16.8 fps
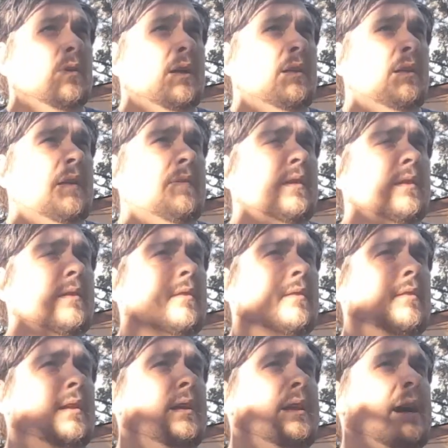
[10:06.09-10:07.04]
And
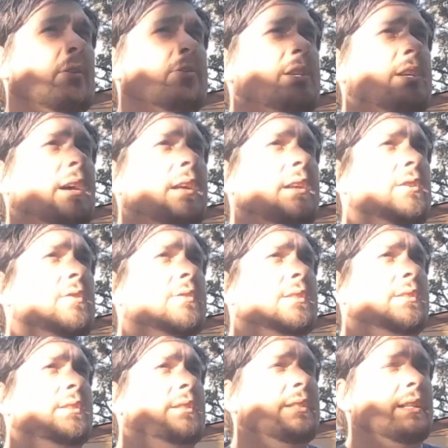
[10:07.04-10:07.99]
the analogy he kind of
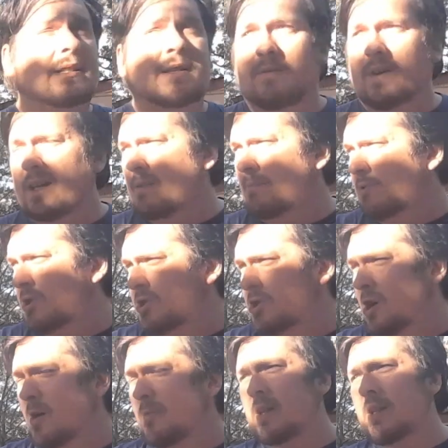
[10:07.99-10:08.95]
uses, he says, to fight the
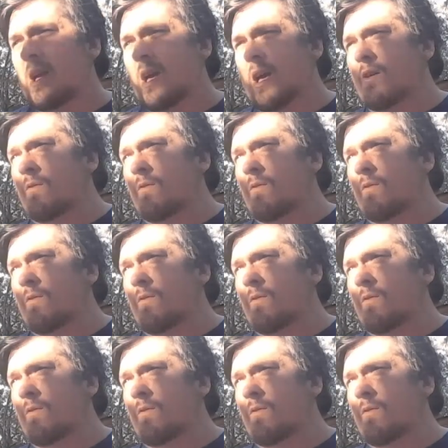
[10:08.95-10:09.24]
British Army